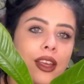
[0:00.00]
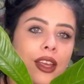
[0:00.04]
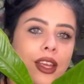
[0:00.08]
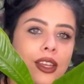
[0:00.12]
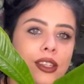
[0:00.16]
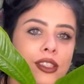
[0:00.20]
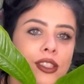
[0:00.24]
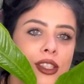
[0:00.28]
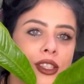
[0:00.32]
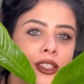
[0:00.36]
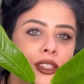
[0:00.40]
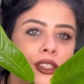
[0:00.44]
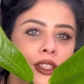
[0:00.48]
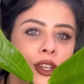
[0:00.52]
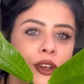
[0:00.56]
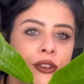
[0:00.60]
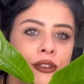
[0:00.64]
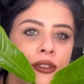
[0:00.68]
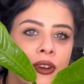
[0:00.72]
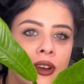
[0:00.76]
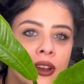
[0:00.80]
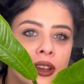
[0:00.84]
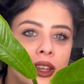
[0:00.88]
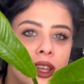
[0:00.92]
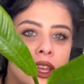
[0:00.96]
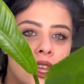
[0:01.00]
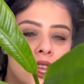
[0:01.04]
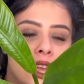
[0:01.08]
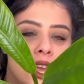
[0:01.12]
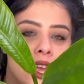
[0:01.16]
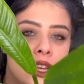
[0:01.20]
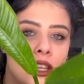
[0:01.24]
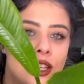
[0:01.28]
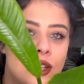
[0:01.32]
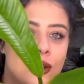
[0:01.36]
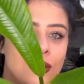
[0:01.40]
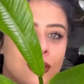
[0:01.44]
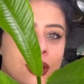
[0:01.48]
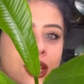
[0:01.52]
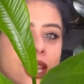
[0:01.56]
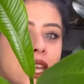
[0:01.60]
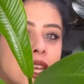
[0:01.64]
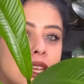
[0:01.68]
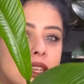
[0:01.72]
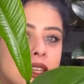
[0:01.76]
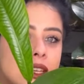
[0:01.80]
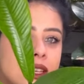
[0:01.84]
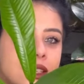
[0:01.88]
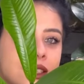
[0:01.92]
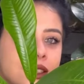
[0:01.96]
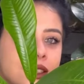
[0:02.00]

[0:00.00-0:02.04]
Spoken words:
It's just so funky and unique